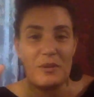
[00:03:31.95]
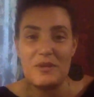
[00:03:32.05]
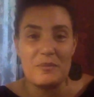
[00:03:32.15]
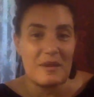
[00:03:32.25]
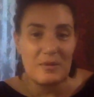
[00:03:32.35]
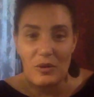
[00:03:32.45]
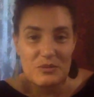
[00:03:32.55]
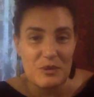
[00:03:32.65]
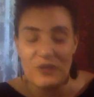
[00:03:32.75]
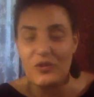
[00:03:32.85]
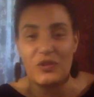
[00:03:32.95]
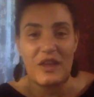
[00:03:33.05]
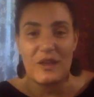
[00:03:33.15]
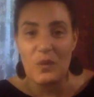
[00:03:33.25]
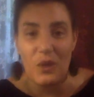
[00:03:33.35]
be the most beautiful thing
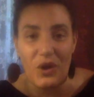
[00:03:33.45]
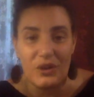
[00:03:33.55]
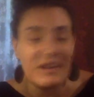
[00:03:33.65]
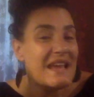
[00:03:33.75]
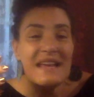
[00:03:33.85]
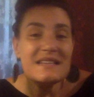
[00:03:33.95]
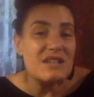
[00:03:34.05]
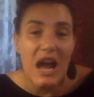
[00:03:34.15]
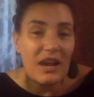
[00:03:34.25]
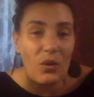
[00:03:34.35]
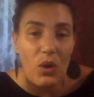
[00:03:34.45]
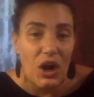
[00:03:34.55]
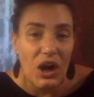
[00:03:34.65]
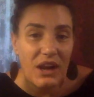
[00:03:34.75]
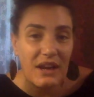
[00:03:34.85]
in the world. It's not going to
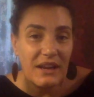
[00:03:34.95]
work.